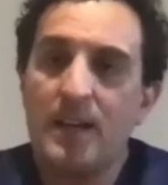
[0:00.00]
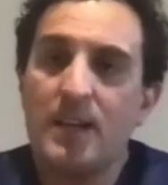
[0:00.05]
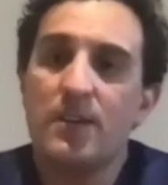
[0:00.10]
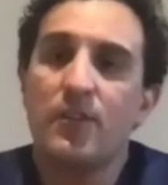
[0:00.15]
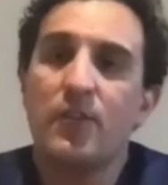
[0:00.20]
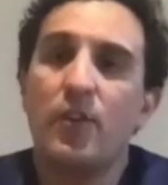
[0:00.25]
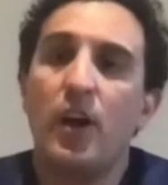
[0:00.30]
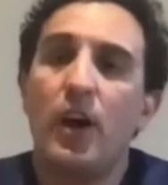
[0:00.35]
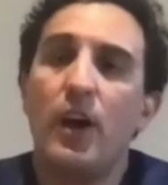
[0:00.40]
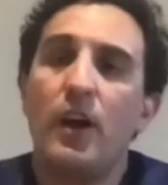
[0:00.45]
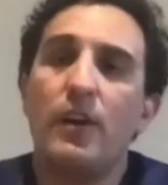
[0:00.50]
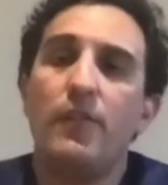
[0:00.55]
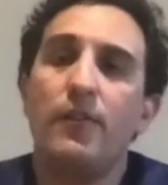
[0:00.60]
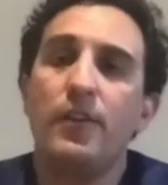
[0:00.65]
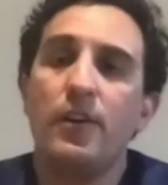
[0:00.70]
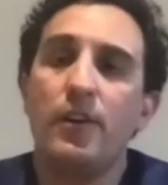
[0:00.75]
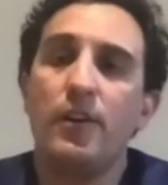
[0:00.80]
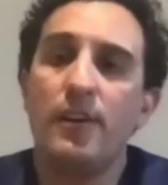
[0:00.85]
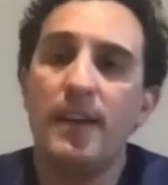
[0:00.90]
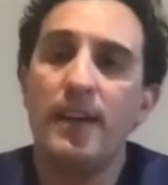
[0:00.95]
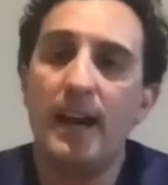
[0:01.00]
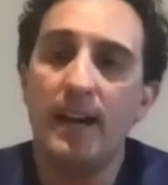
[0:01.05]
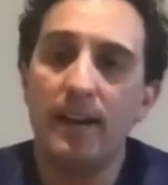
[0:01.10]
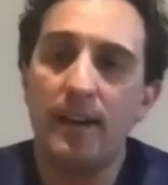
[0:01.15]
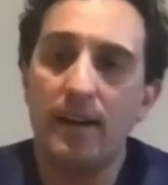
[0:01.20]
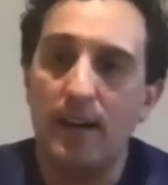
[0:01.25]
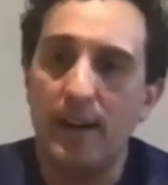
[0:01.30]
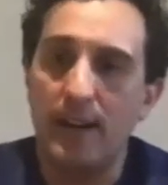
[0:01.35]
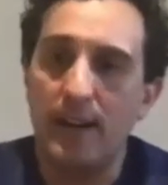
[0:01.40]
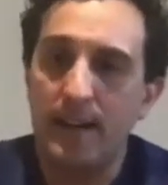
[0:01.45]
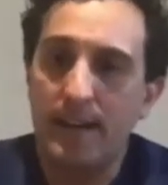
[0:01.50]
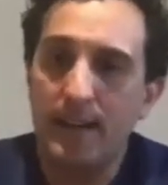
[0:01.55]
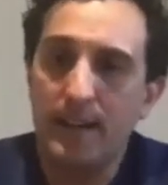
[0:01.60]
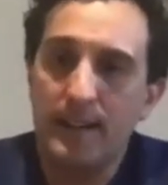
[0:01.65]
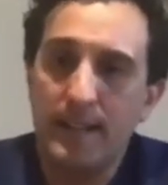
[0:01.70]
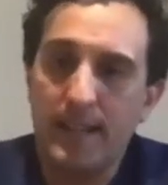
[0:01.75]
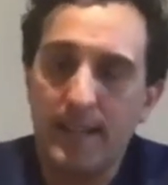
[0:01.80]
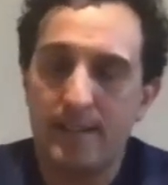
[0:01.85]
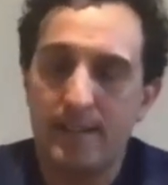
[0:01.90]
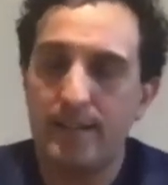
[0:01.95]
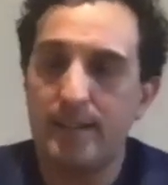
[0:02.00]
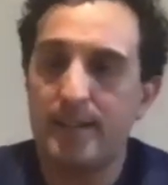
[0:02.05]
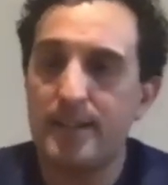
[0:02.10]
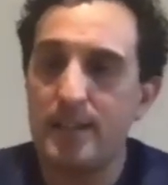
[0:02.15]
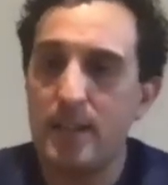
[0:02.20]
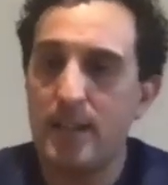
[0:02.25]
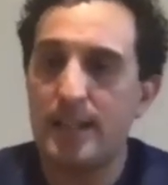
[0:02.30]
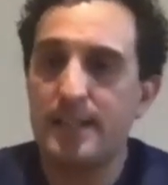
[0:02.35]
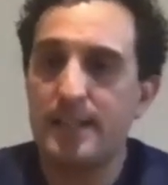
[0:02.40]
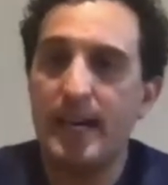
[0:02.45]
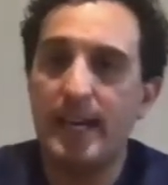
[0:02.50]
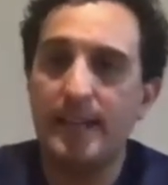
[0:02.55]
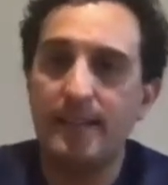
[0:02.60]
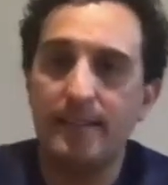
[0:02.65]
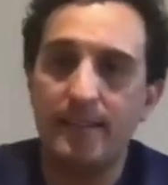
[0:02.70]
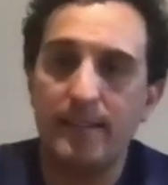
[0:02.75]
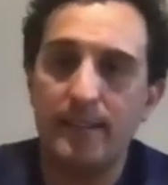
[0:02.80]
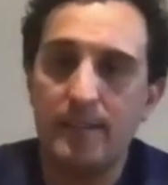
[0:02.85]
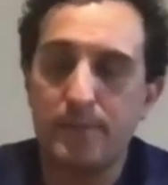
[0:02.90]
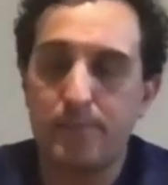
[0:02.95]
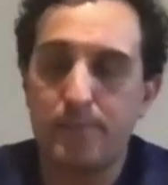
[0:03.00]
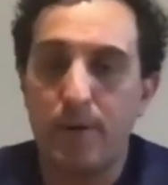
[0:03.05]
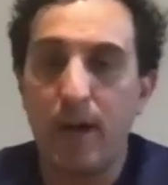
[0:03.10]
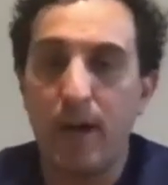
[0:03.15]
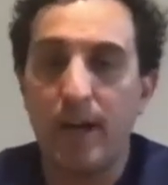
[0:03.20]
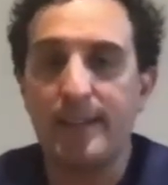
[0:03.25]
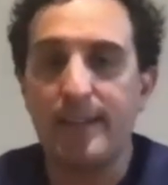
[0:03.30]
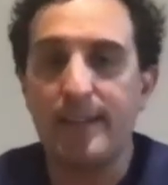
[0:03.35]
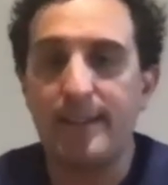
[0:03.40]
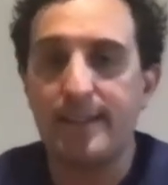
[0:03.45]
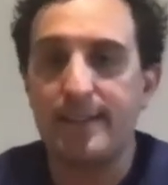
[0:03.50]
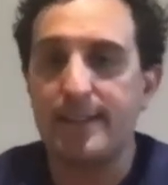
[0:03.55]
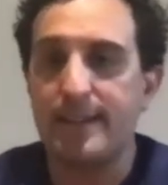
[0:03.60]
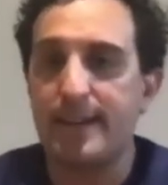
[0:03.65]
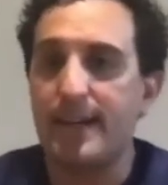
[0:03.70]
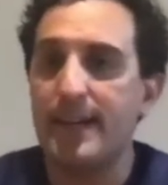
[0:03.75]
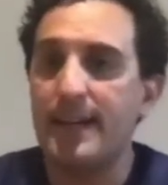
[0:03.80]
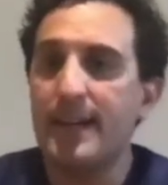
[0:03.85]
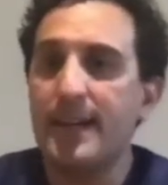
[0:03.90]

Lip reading: So if you're a young guy, like Jason, he's sprightly, this guy.